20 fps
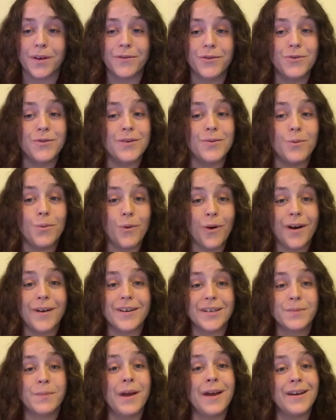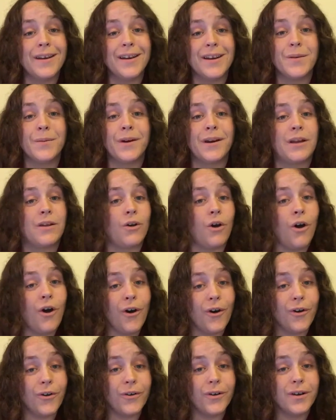If you didn't want to spend any money at
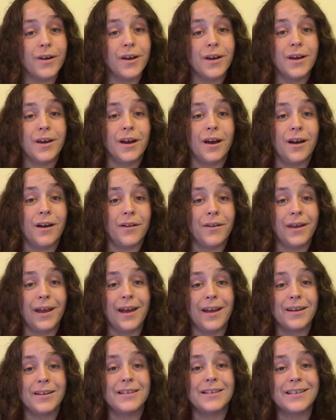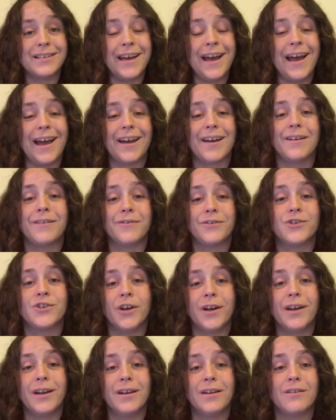all, they had a stack of
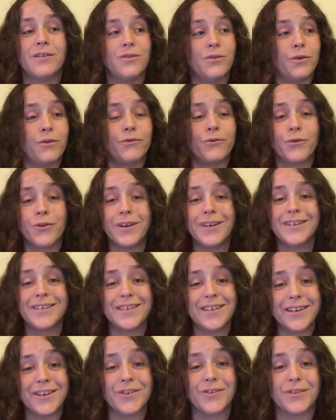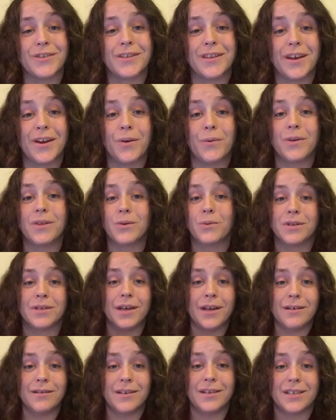giant, free stickers there with the
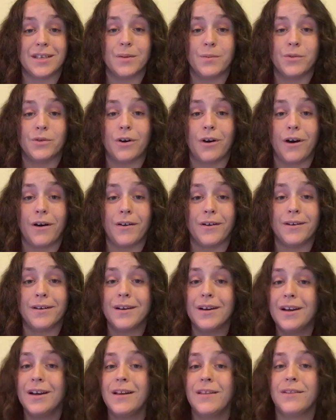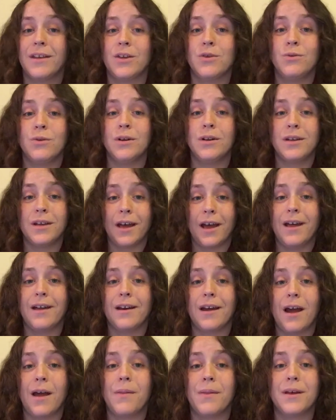recycling symbol on that you could
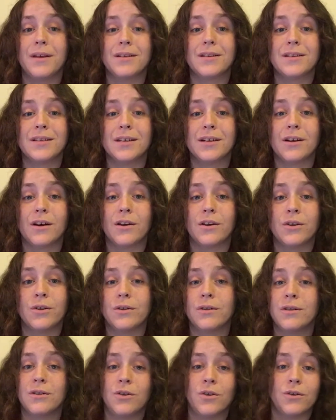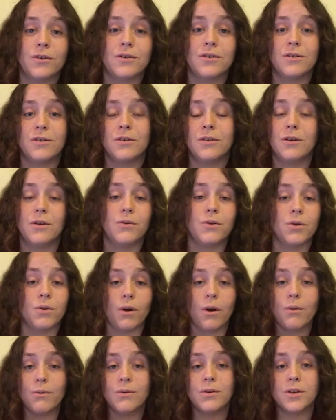get and then stick on
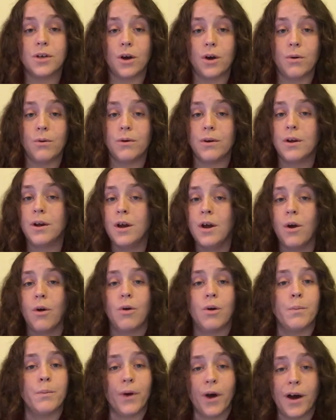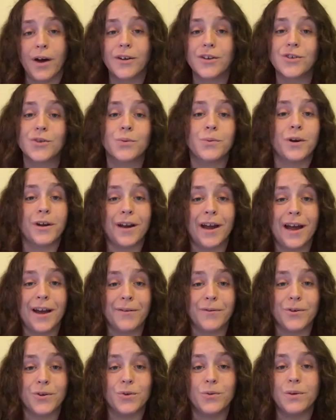your own tote or box or what
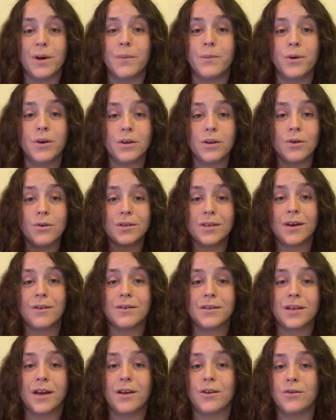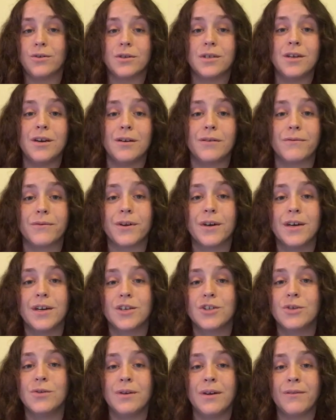have you, and put those outside yourself,
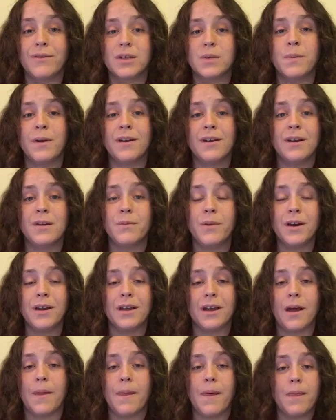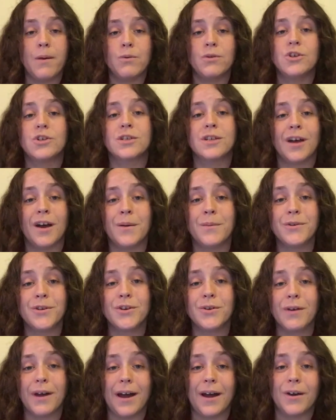so you didn't have to spend any money. And then they would just come to
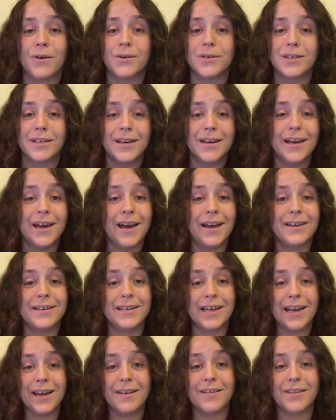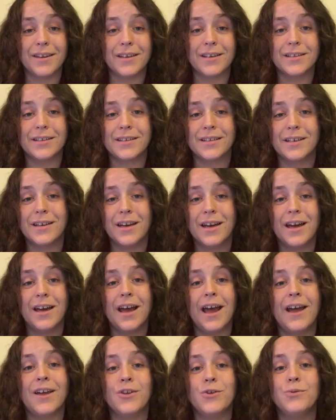your house and take this,
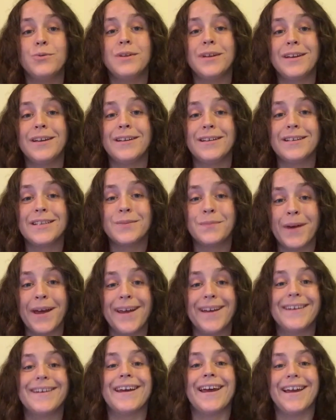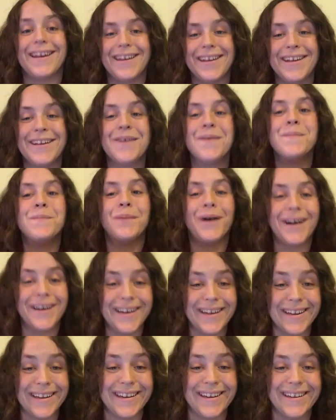and you didn't spend any
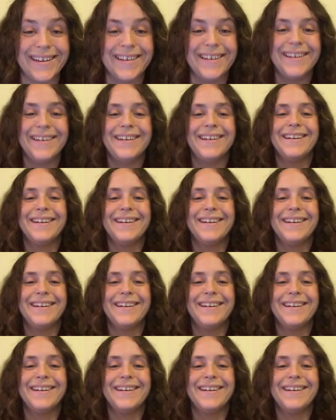money.